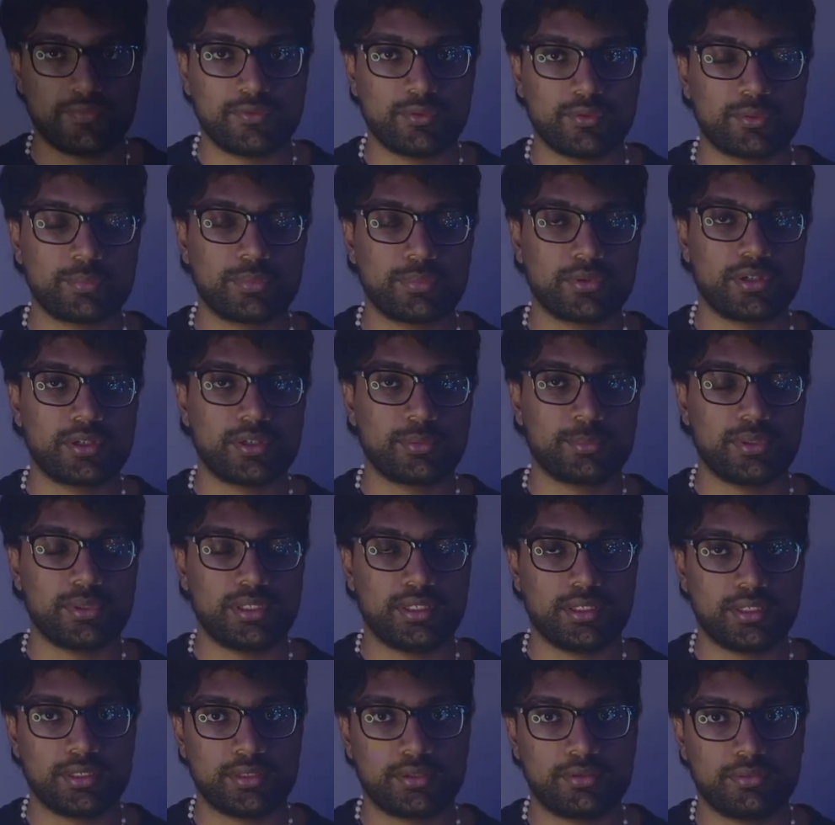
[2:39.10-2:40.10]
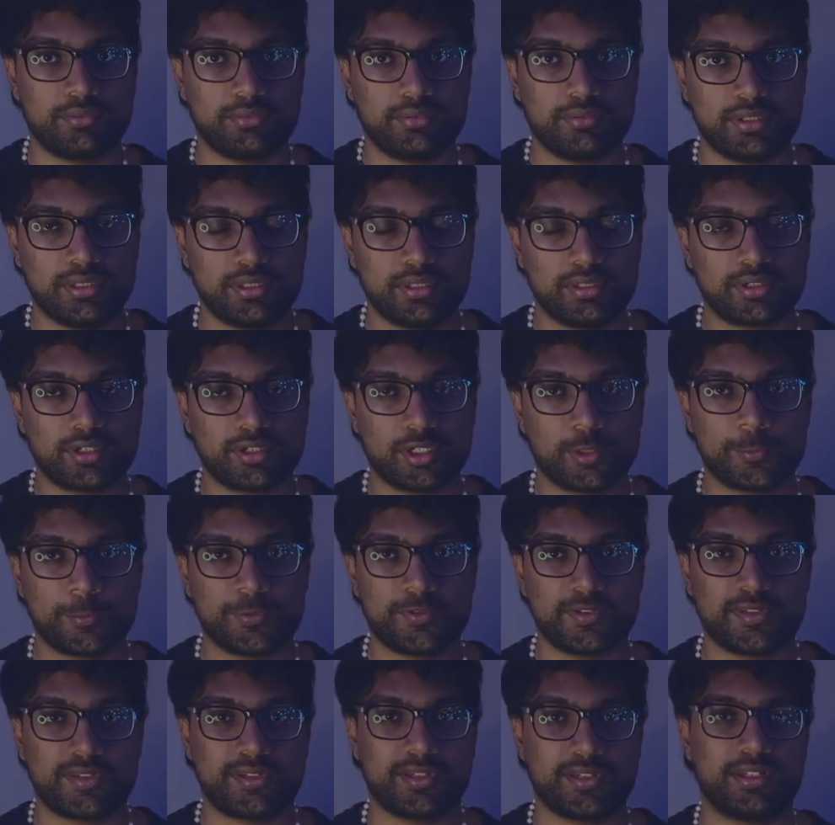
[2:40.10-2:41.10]
fourth point being to learn
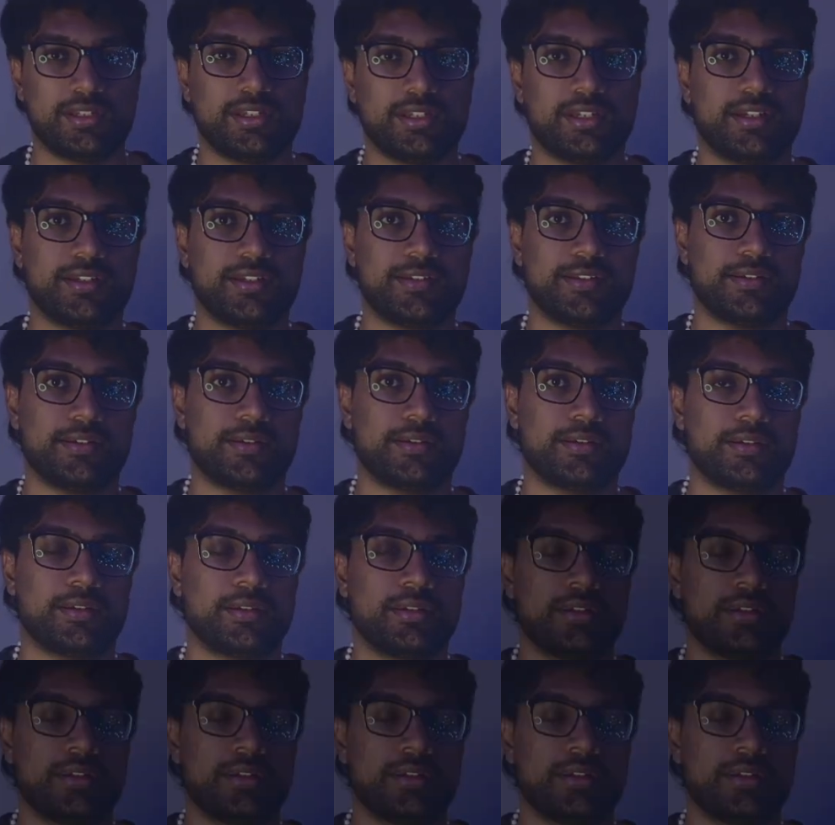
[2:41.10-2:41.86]
composition and lighting.